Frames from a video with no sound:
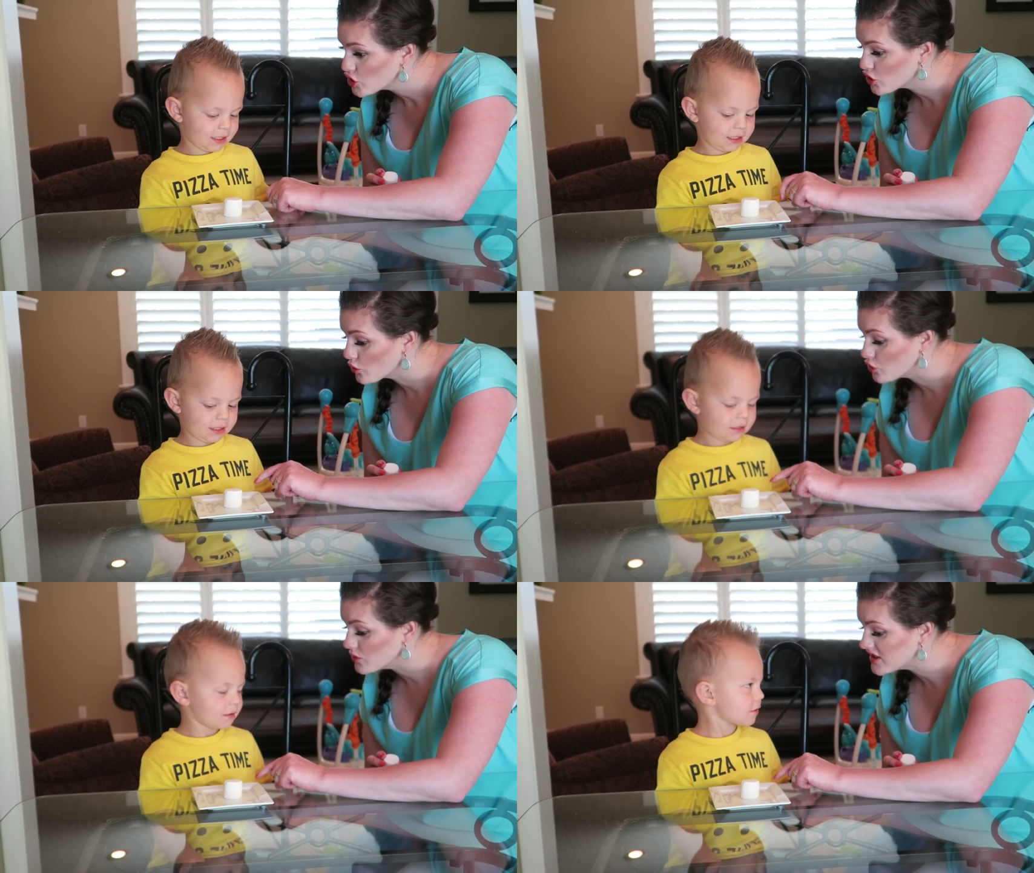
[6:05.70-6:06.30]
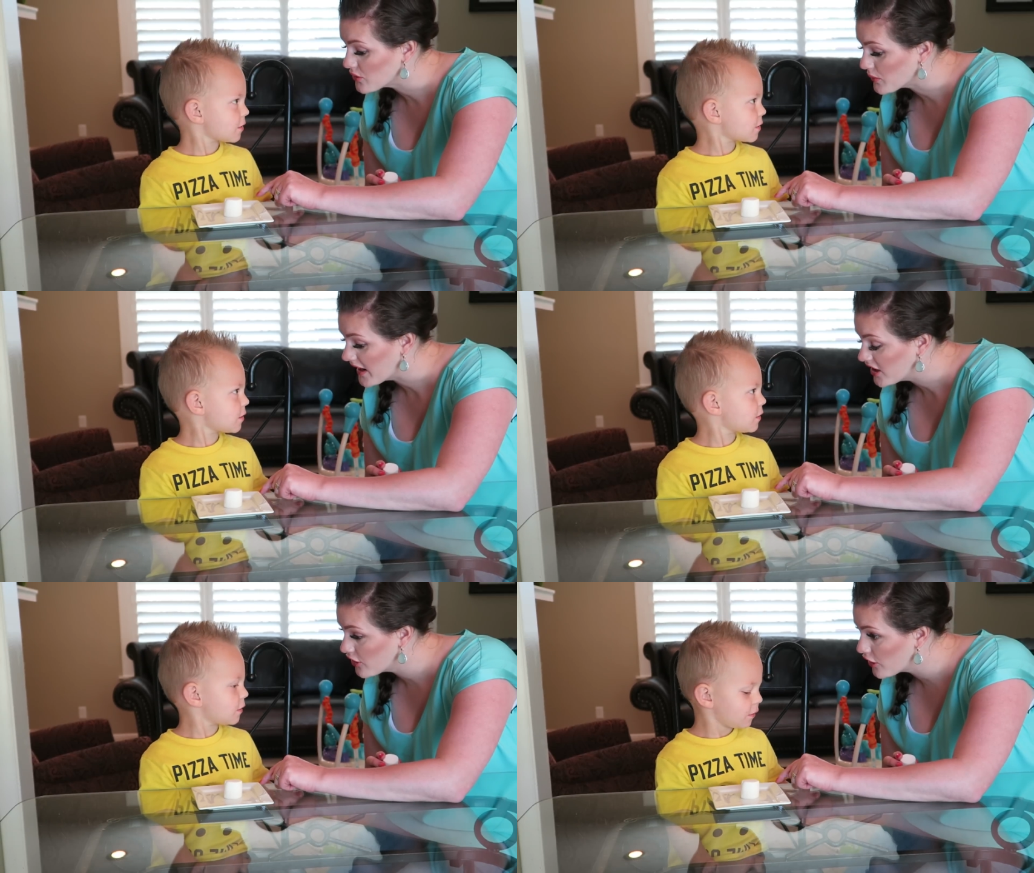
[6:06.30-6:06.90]
Speaker 1: So you sit
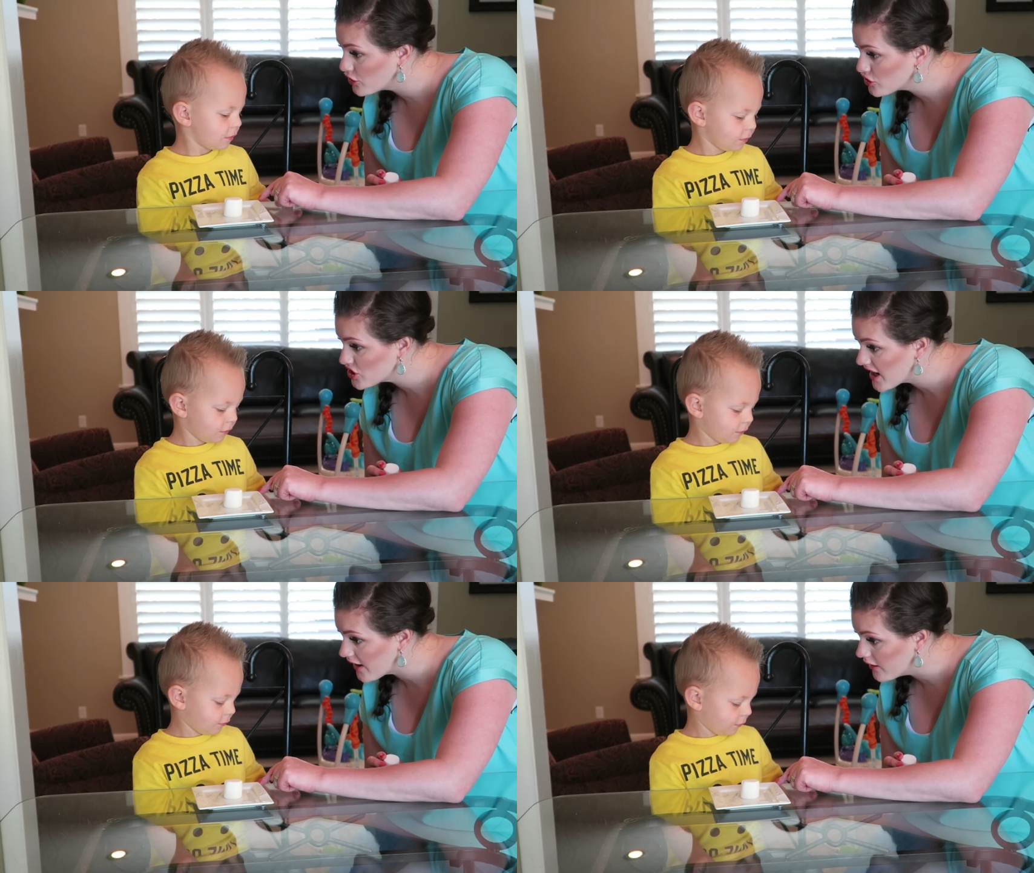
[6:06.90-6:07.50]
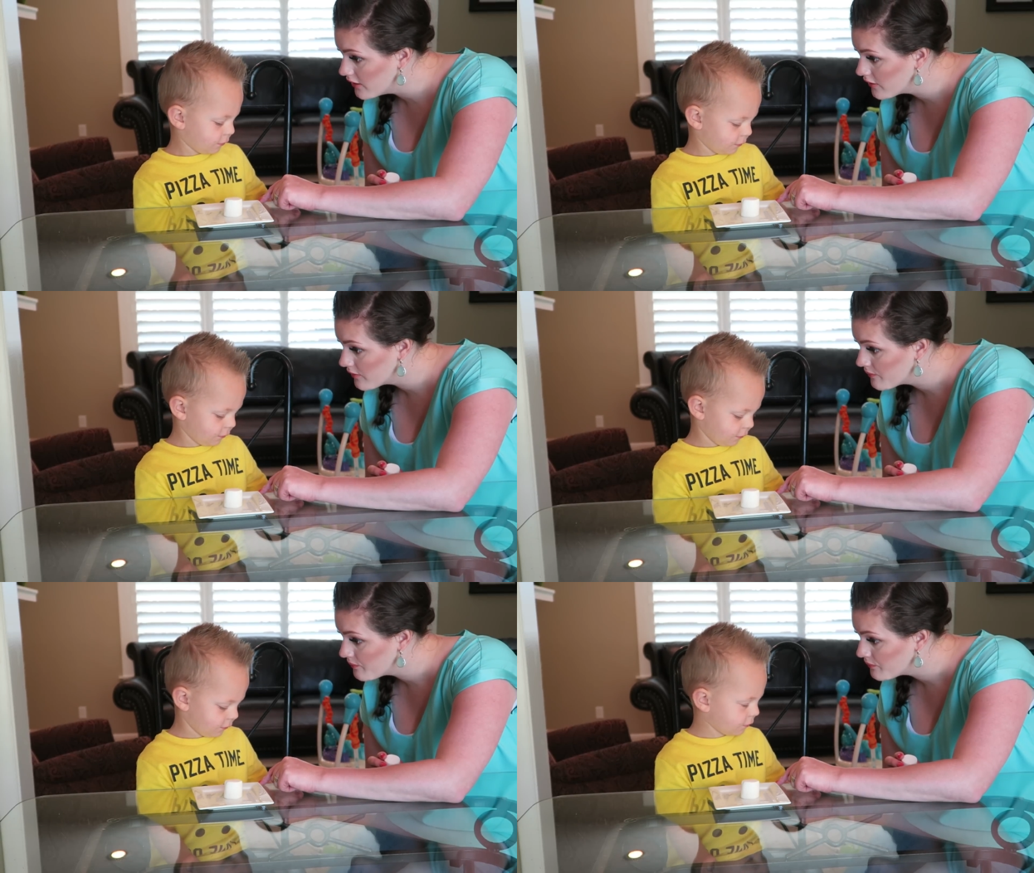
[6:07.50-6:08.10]
right here on your chair,
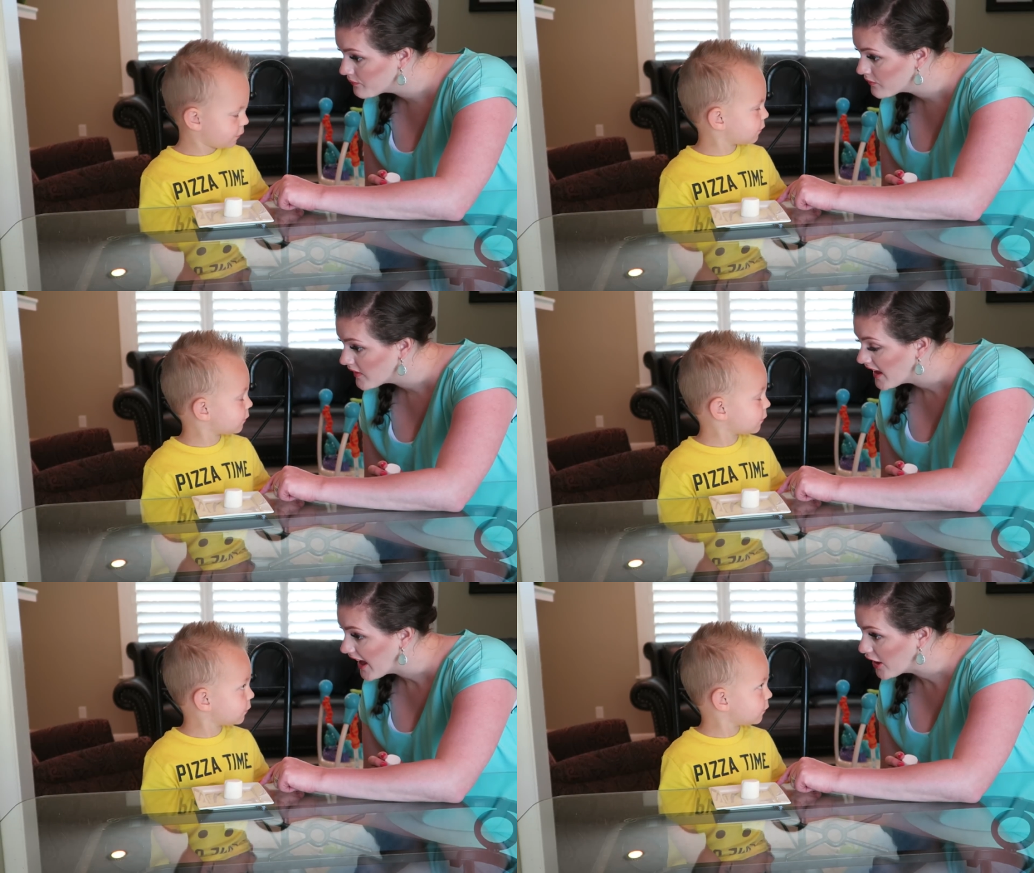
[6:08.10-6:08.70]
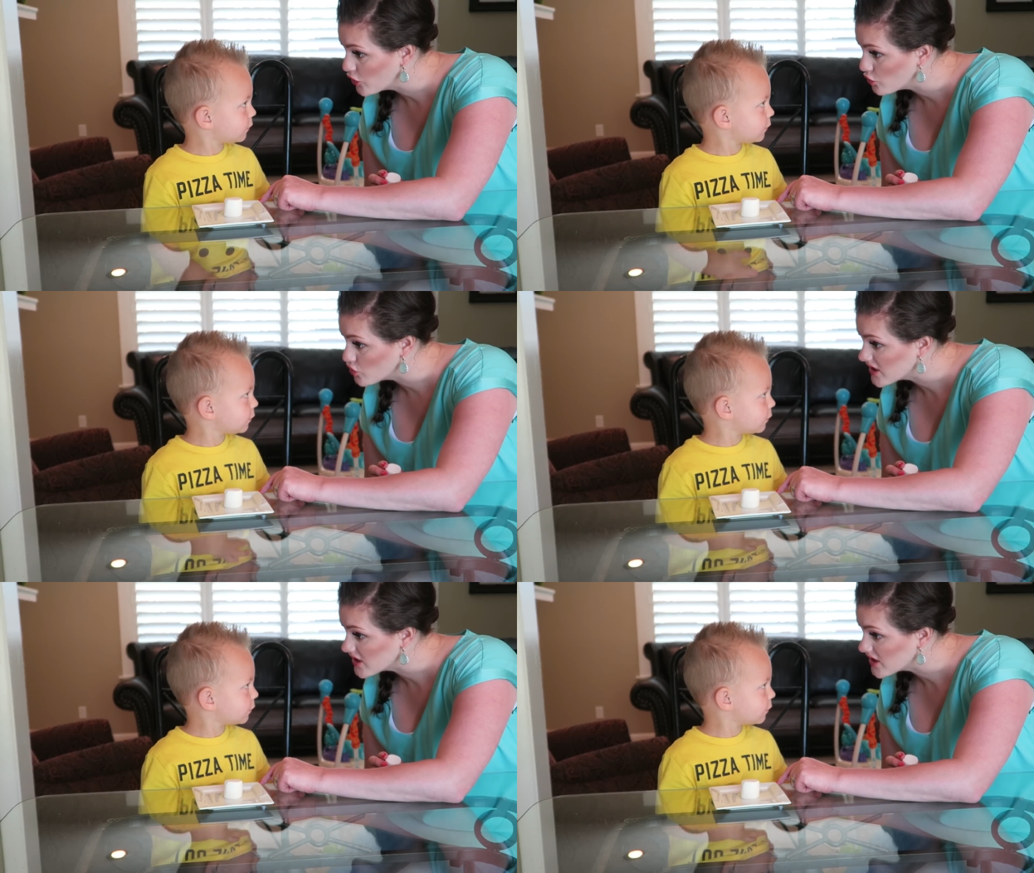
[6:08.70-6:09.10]
and you